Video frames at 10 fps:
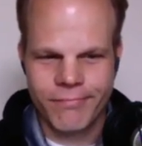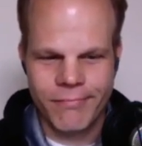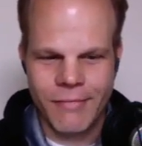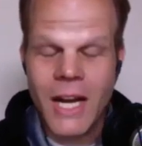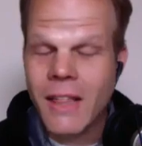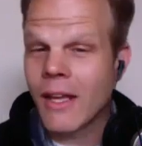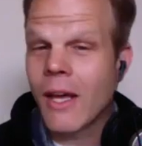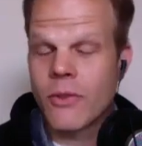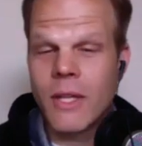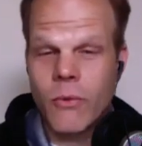anything
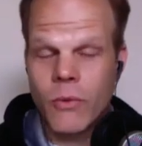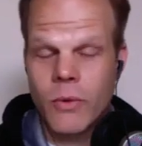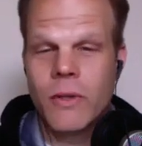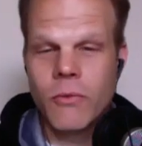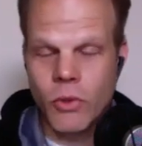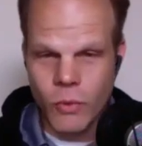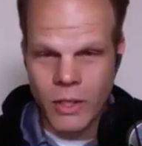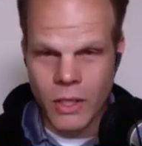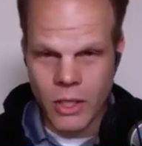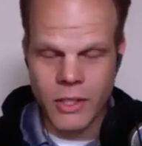else that you
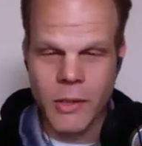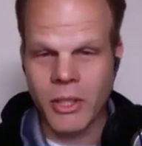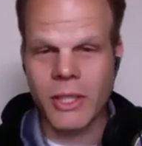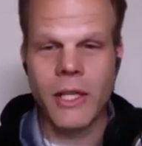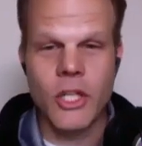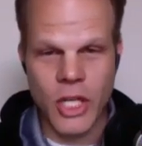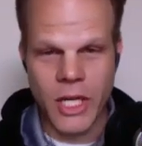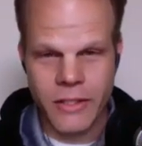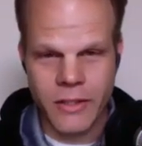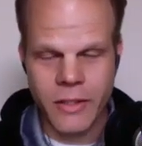would typically
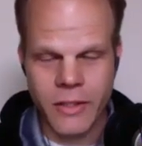adjust.